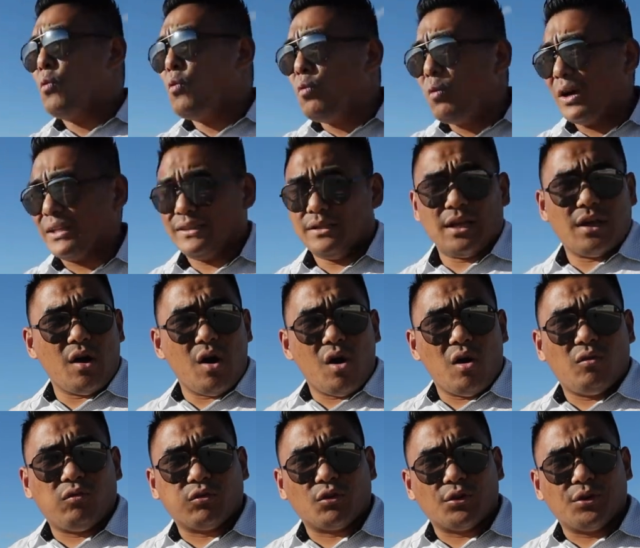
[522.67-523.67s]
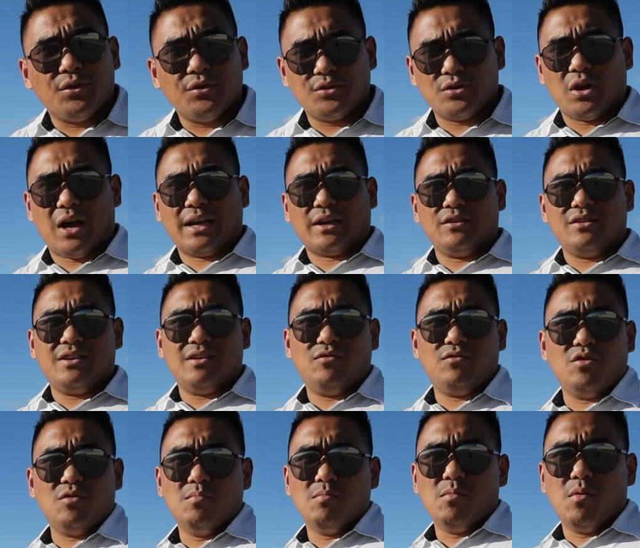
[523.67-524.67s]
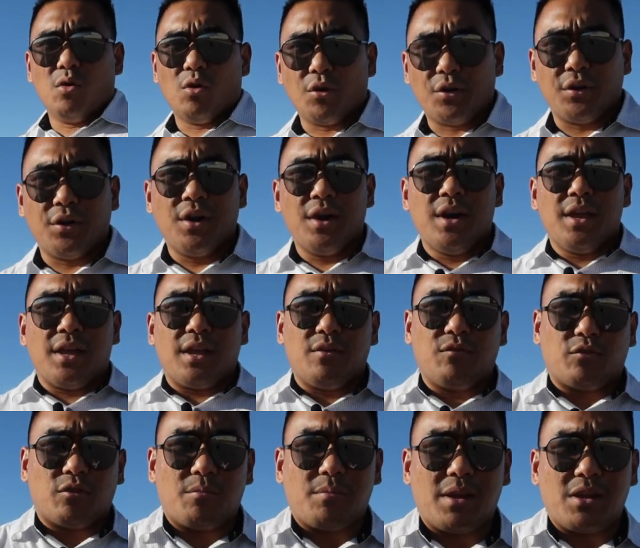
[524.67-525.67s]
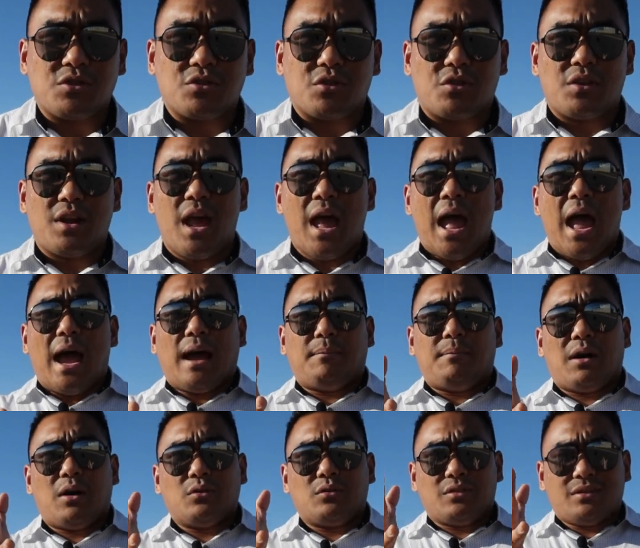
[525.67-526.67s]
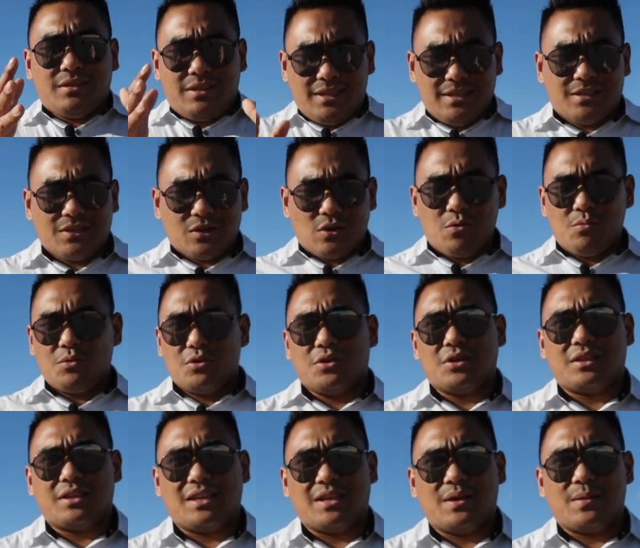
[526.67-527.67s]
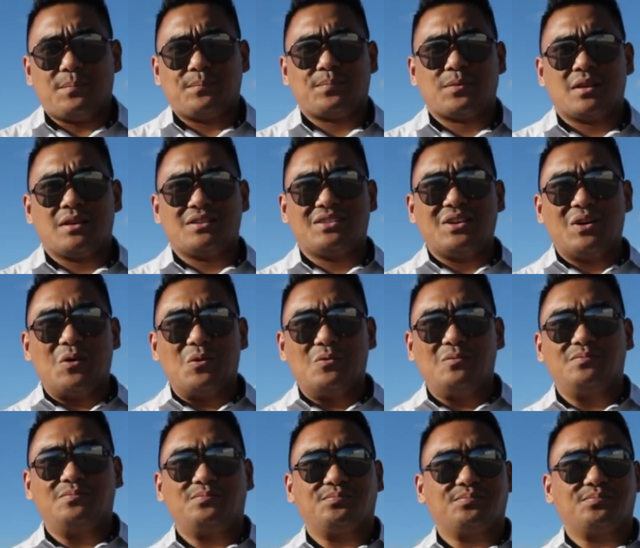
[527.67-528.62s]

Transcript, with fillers: what they offer, so I could give you more information about this community. So